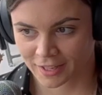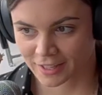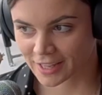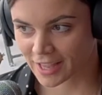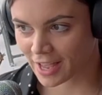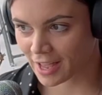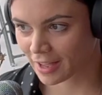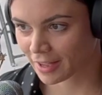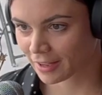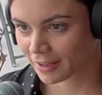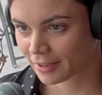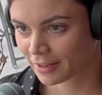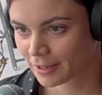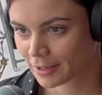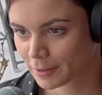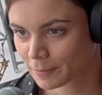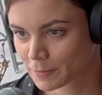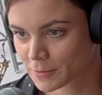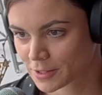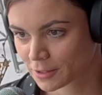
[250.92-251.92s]

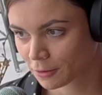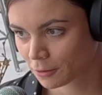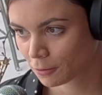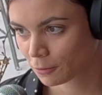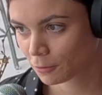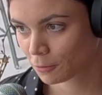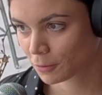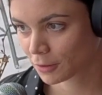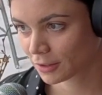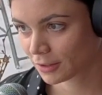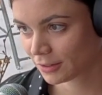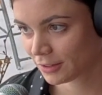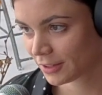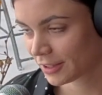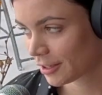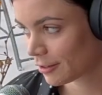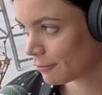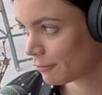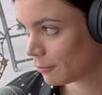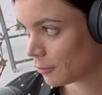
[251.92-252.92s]
Yeah, so we're
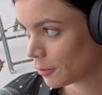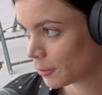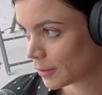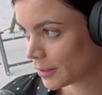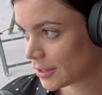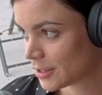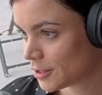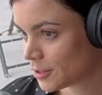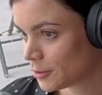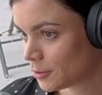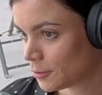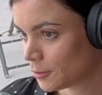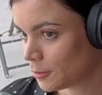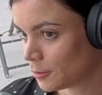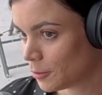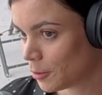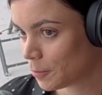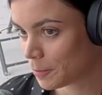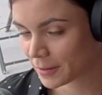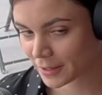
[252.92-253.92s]
looking forward
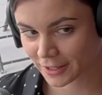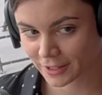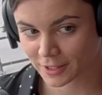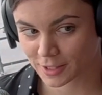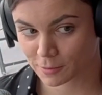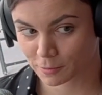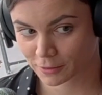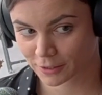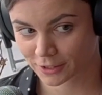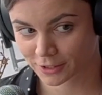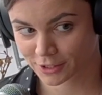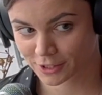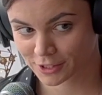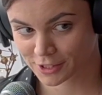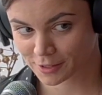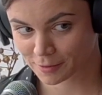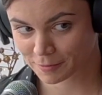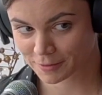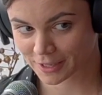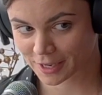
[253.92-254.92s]
to opening this bridge
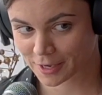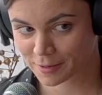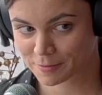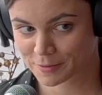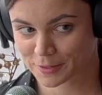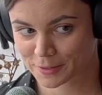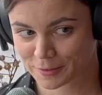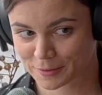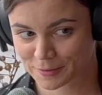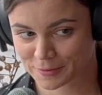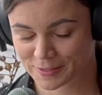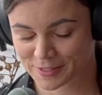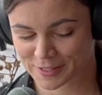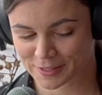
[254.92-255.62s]
sometime soon.